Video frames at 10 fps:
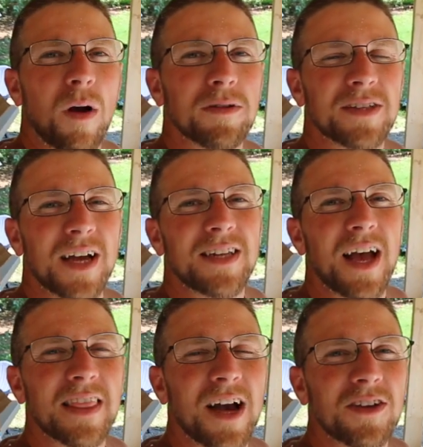We're almost at
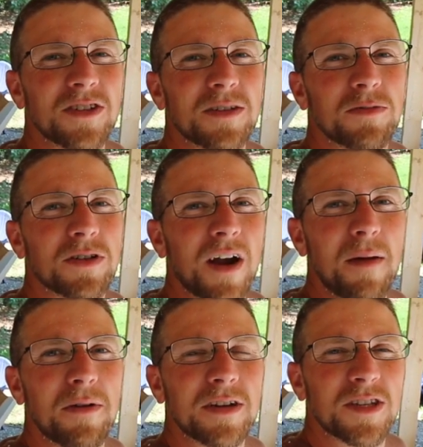10,000
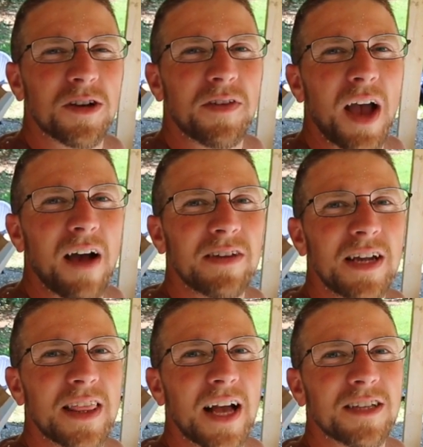subscribers, so if you haven't
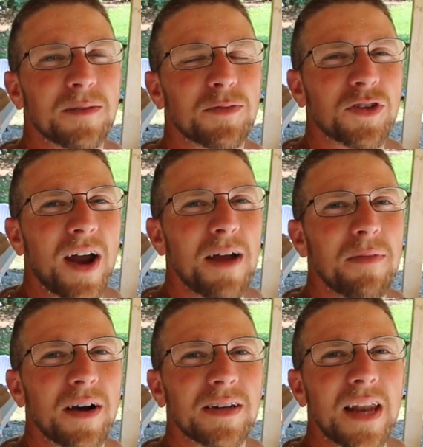hit that subscribe
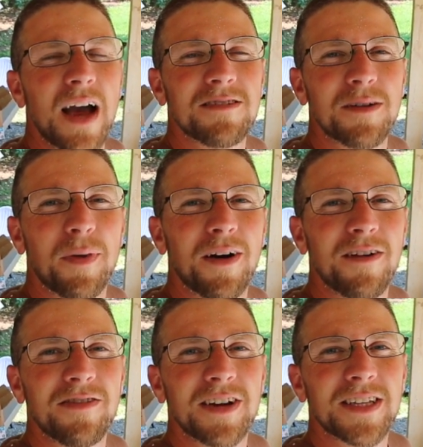button, now's a
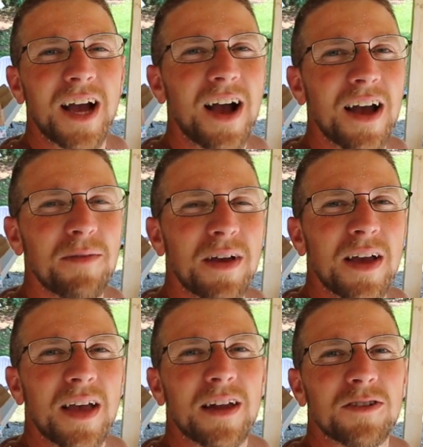perfect time.
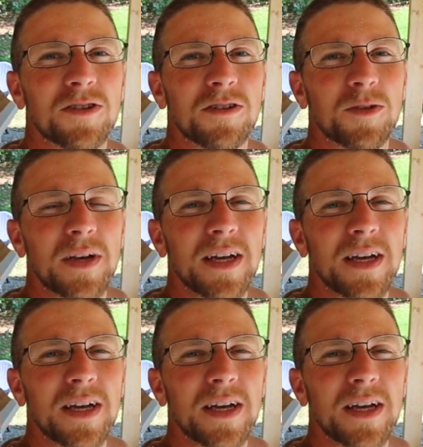And as soon as we